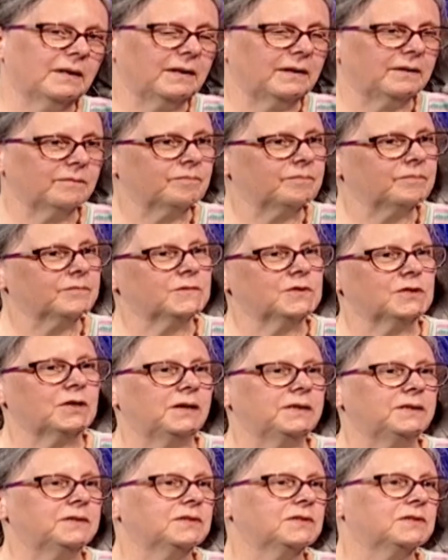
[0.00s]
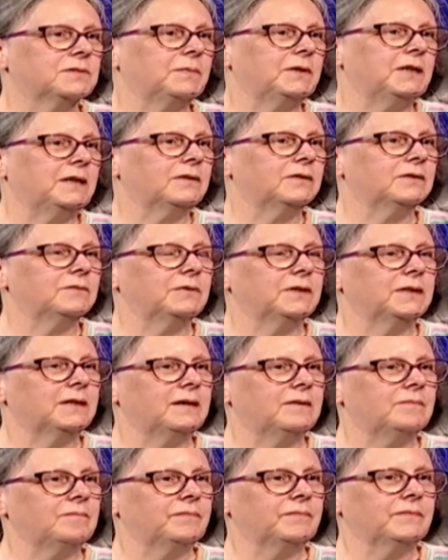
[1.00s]
I tried to speak with
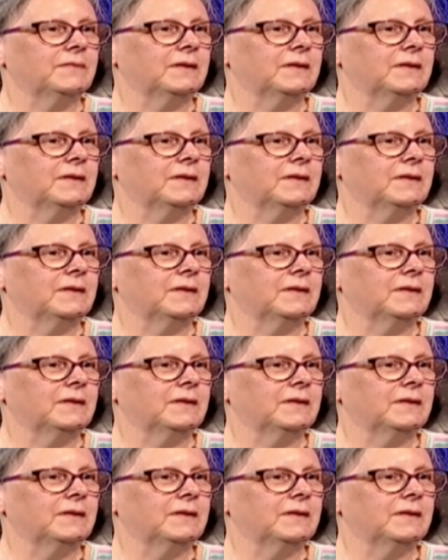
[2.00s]
him.